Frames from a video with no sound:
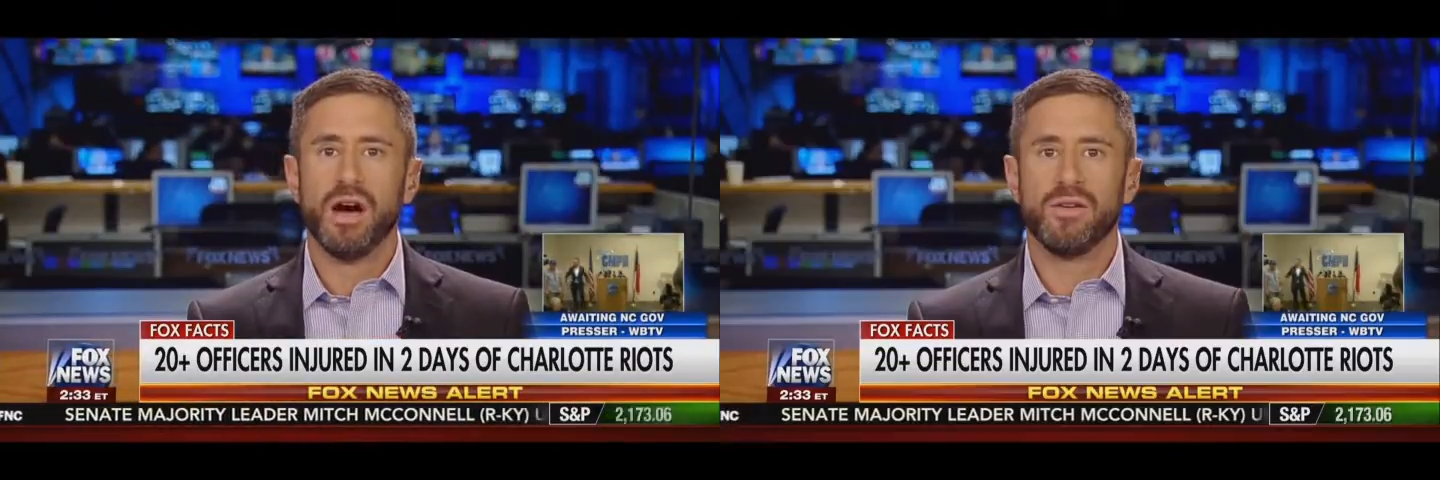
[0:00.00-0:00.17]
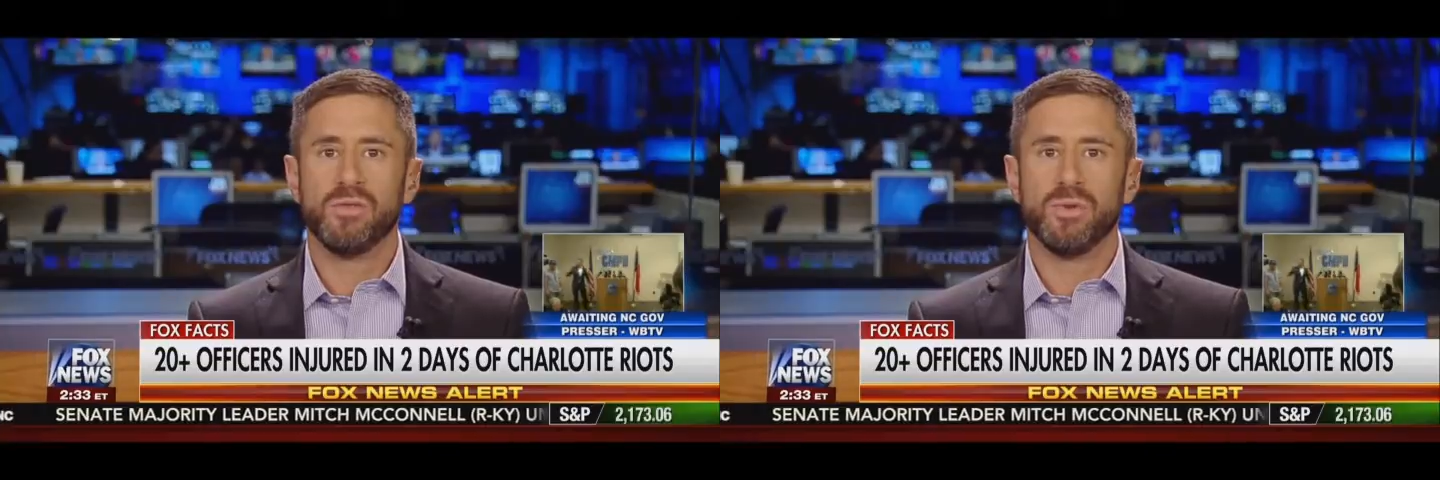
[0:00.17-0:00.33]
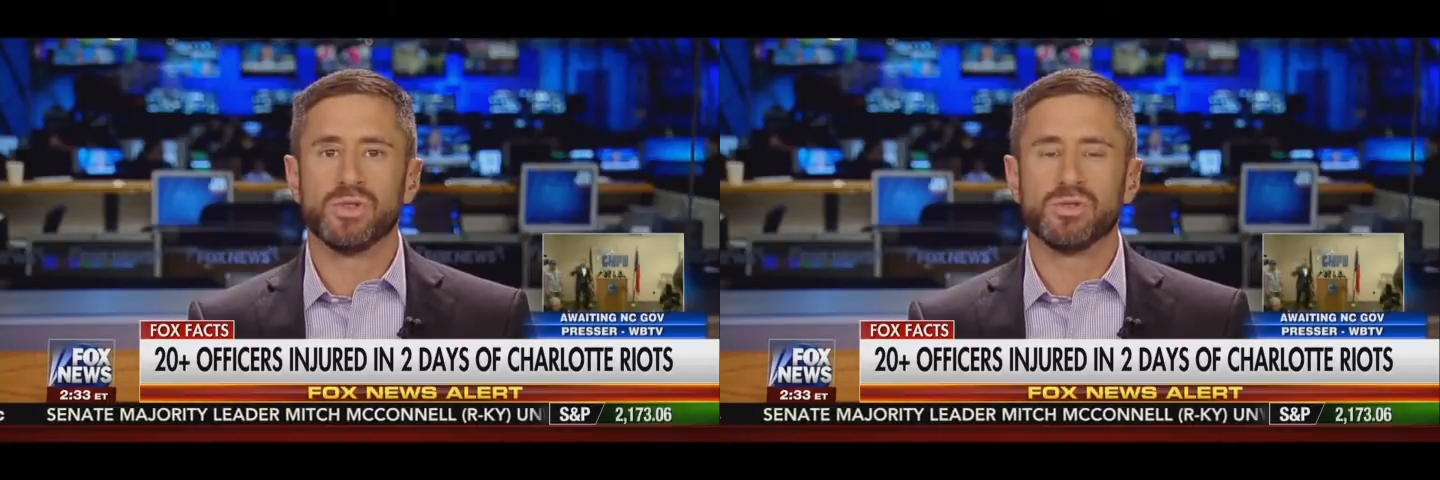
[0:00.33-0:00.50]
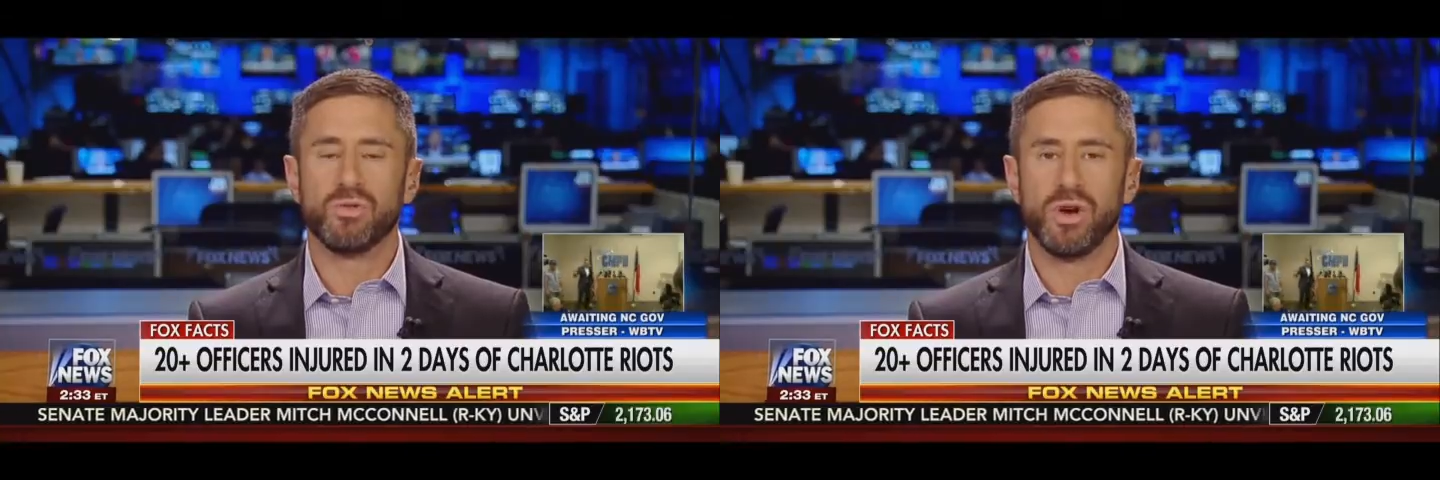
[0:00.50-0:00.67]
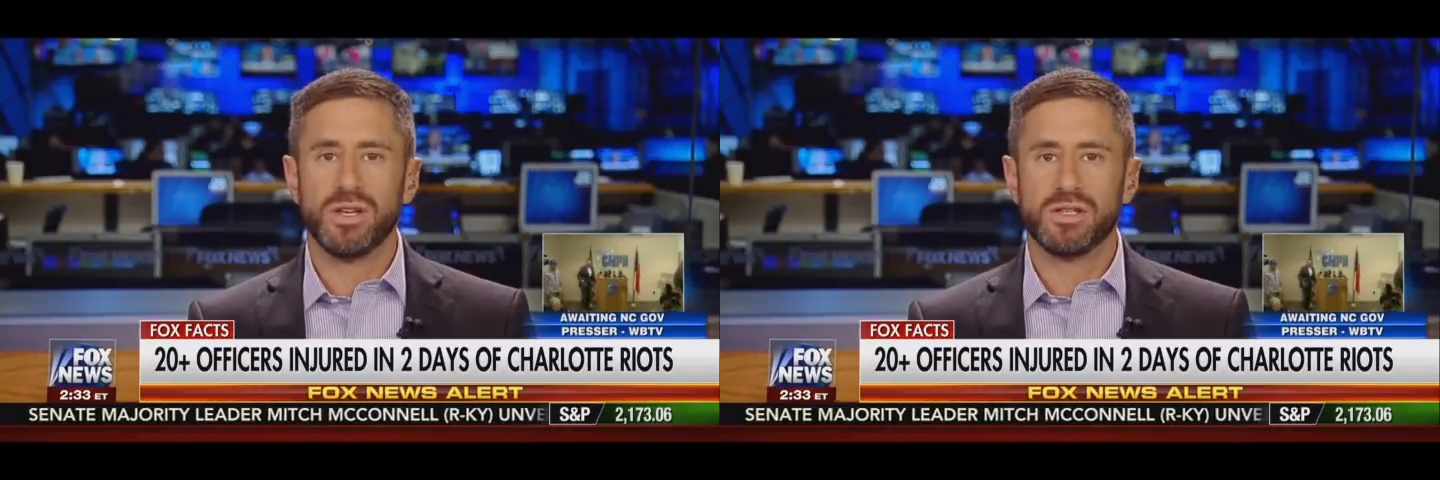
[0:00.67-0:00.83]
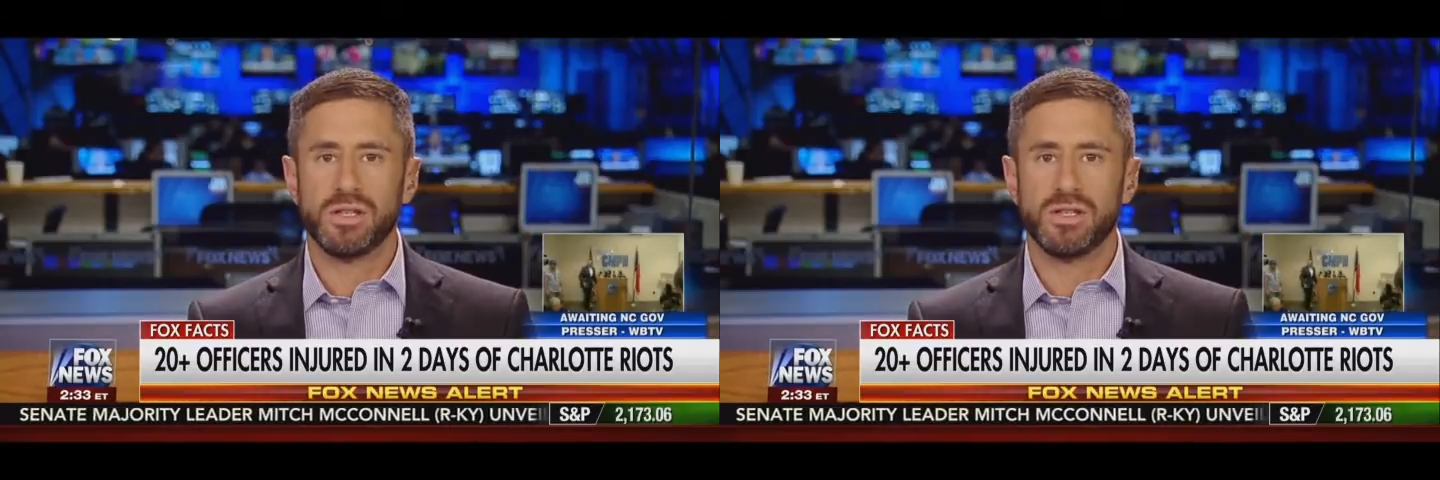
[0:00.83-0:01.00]
of the most
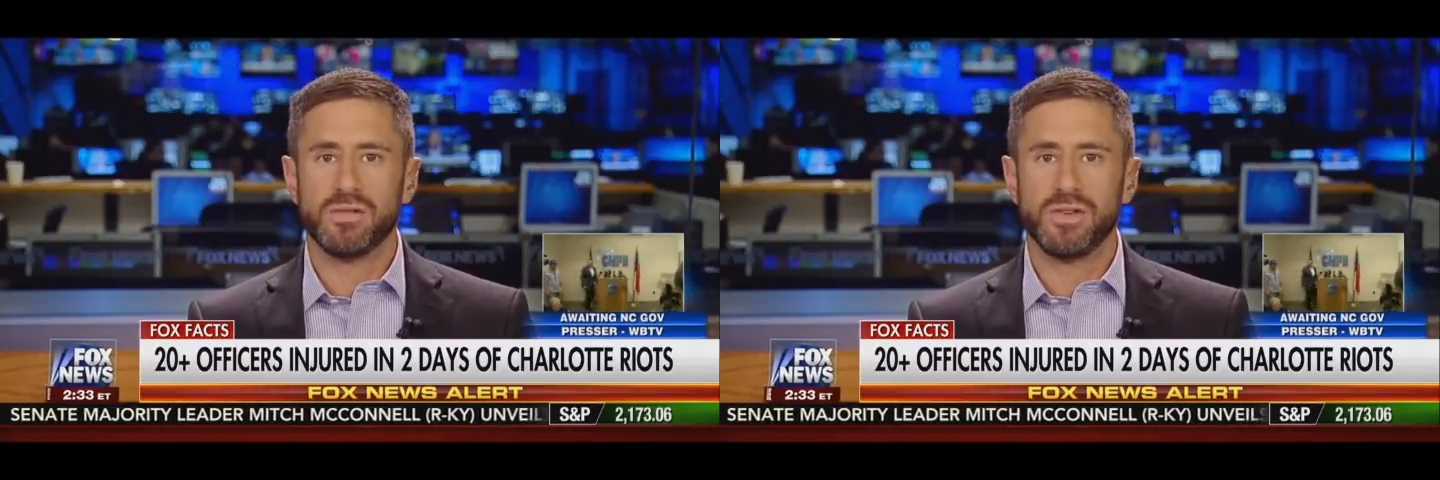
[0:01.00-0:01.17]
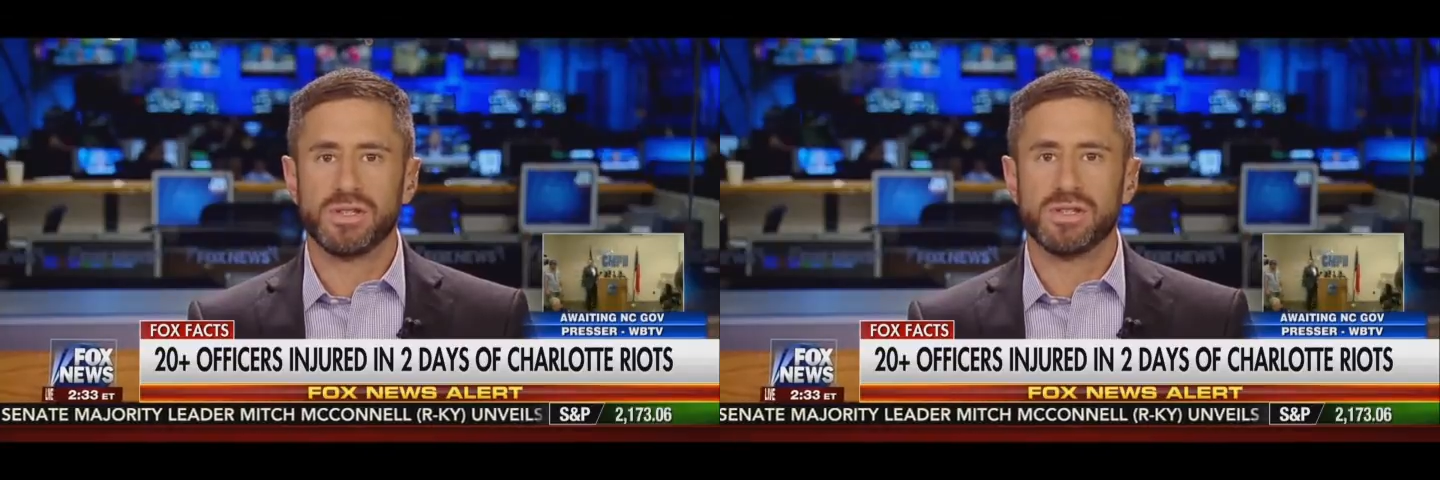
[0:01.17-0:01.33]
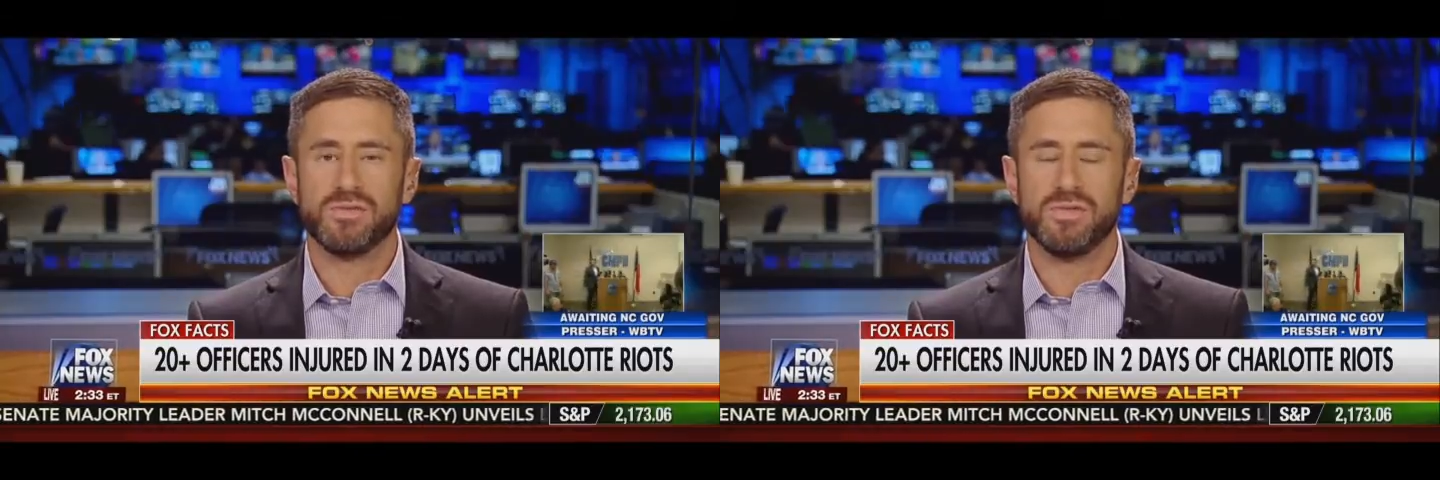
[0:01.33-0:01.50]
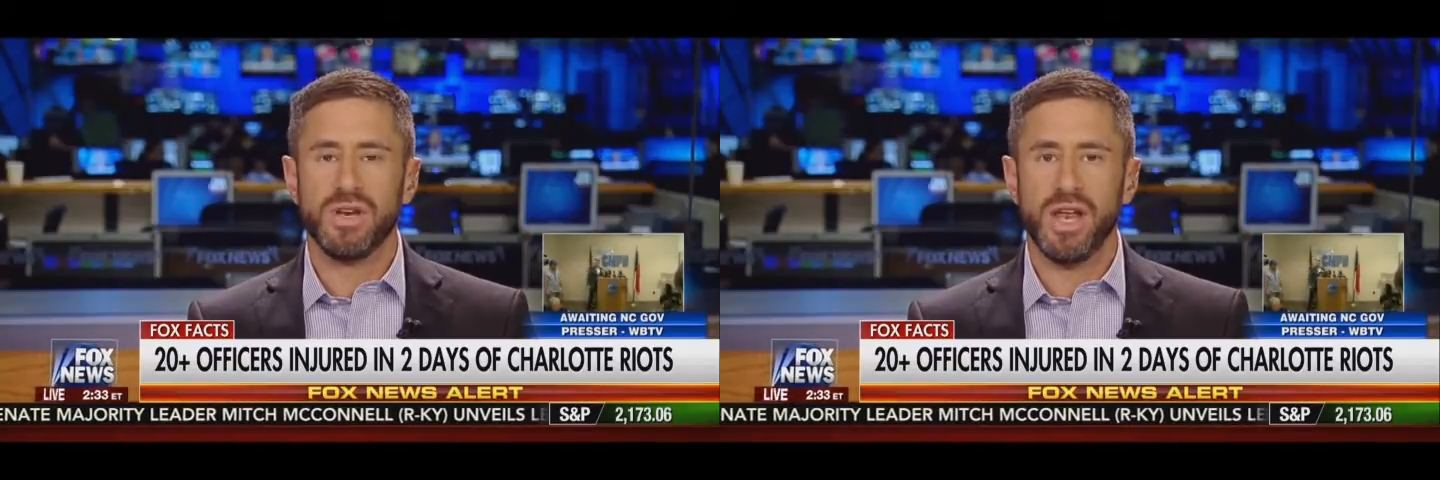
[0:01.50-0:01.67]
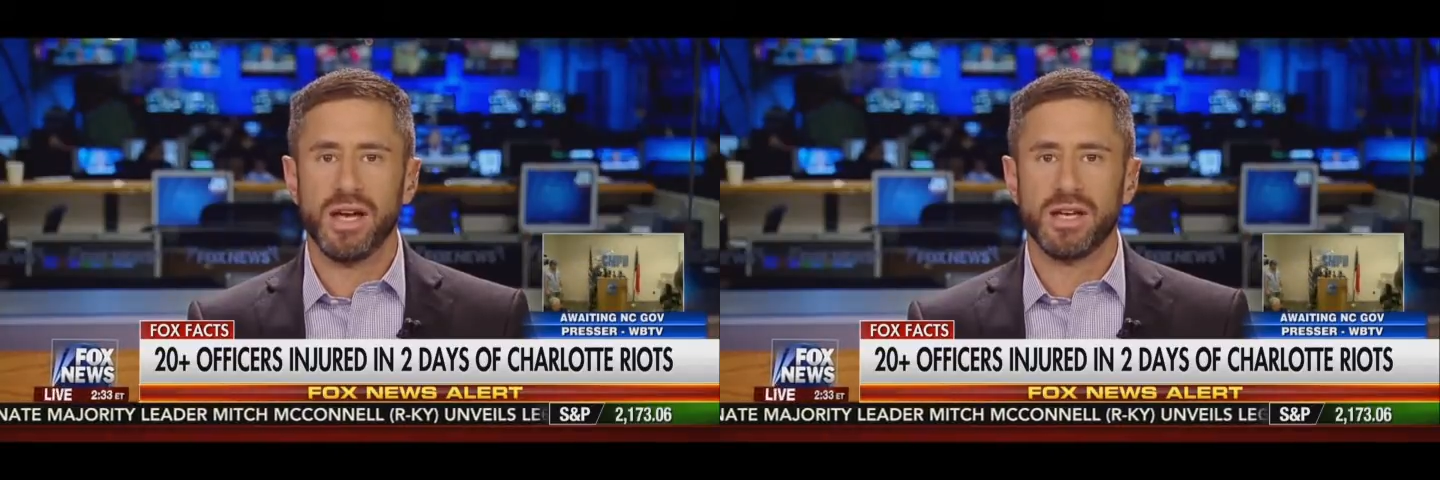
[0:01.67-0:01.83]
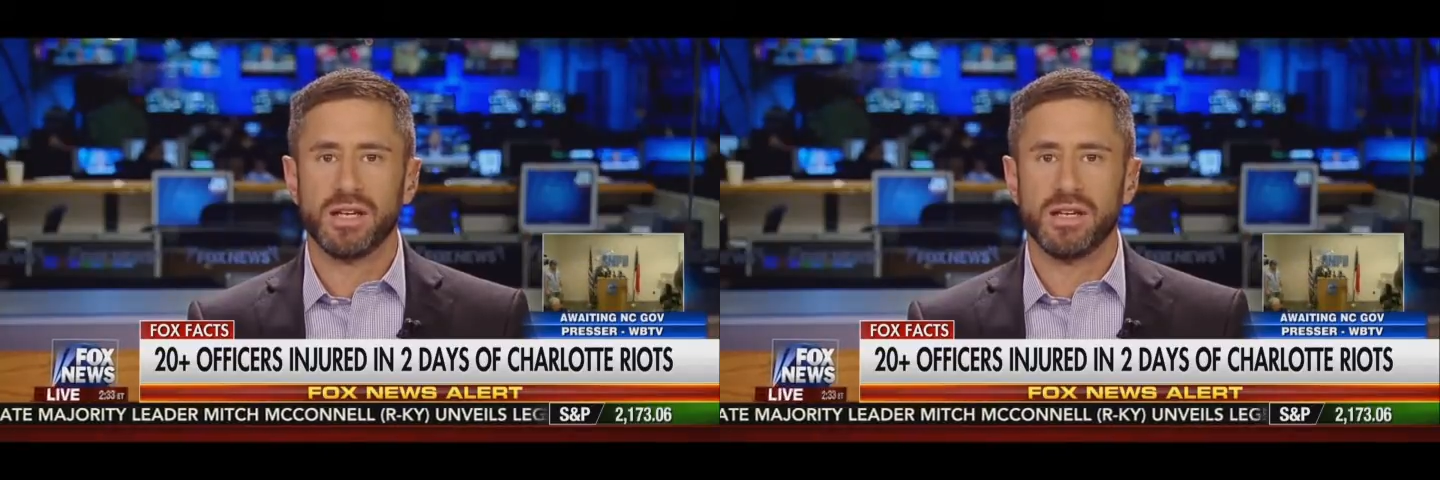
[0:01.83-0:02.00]
racially divisive, negative,